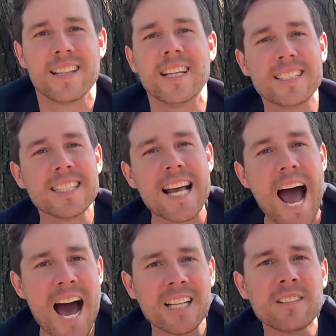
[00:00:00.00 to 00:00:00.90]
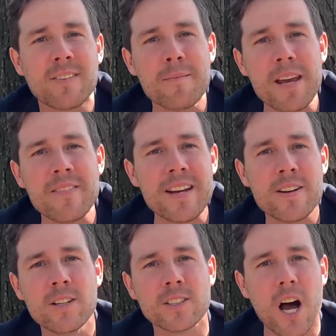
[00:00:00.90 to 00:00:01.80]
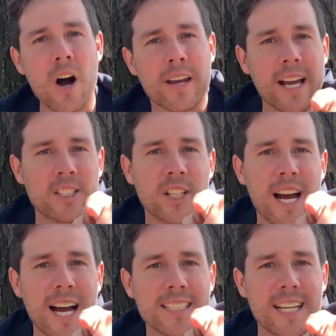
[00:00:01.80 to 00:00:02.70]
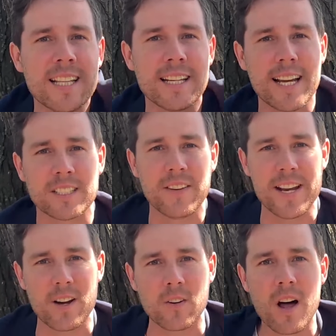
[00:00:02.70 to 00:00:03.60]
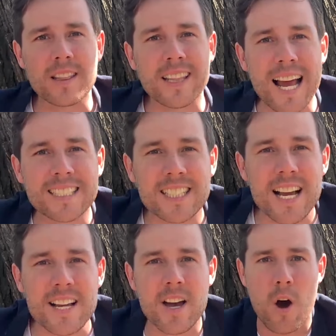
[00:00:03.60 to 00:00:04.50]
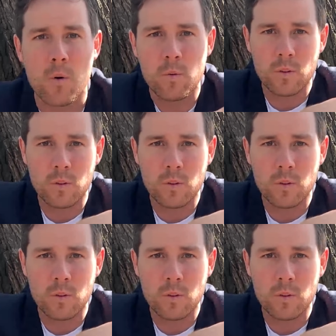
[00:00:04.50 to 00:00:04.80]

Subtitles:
This is Alan from EV News. I'll catch you guys in the next video. Let's go.